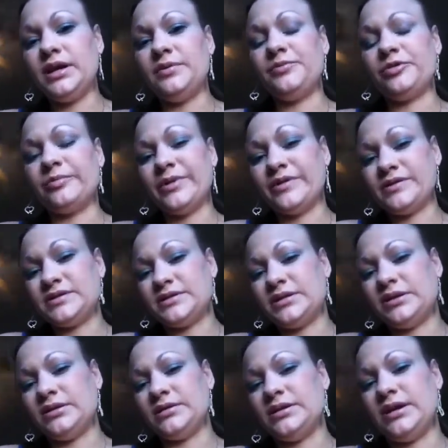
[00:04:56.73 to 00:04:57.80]
and
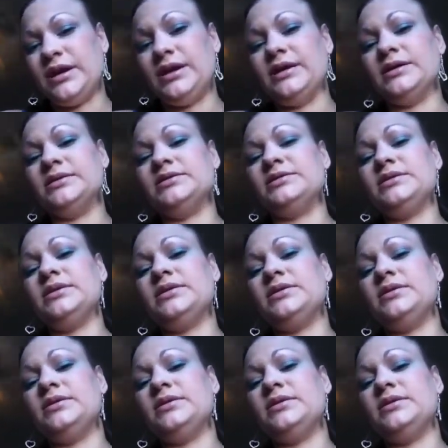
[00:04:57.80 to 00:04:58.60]
promethazine, and